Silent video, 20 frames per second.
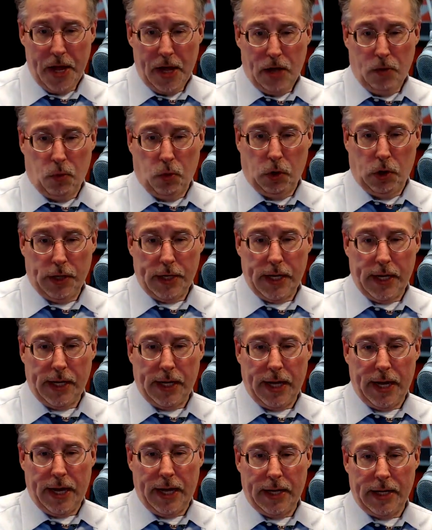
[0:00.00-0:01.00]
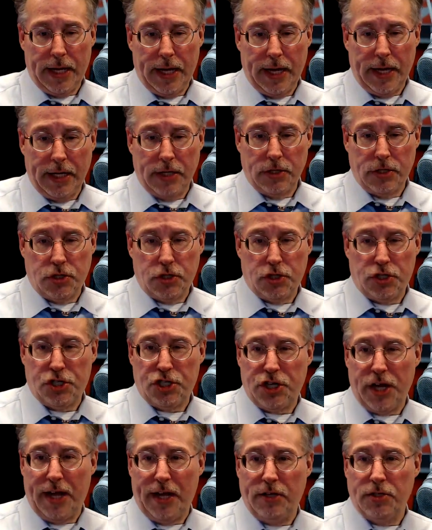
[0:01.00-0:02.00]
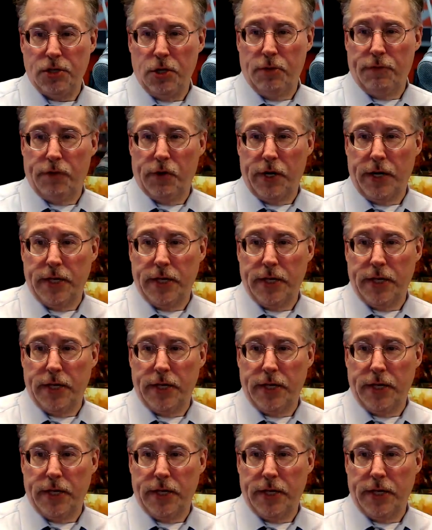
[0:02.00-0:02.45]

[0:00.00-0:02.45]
We're looking at a changeover